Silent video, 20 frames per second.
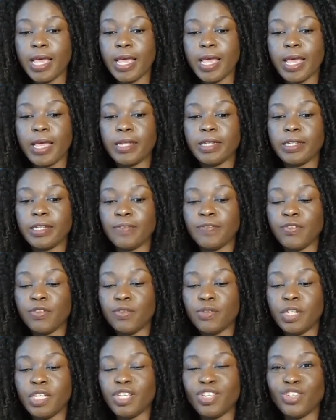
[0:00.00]
And if
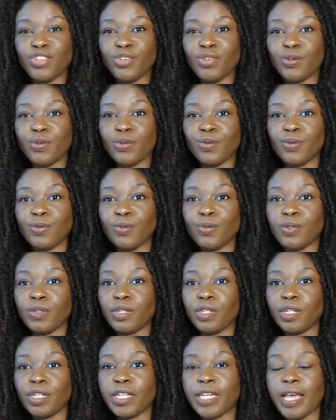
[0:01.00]
you need to
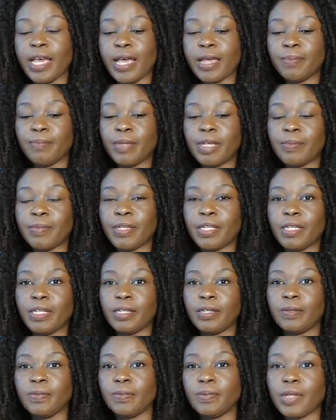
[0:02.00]
look at
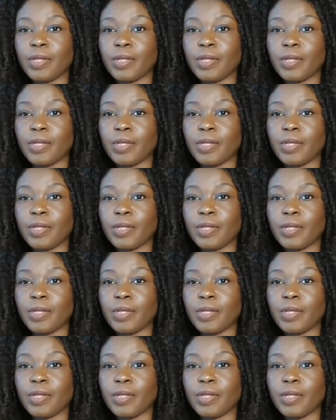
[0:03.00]
maybe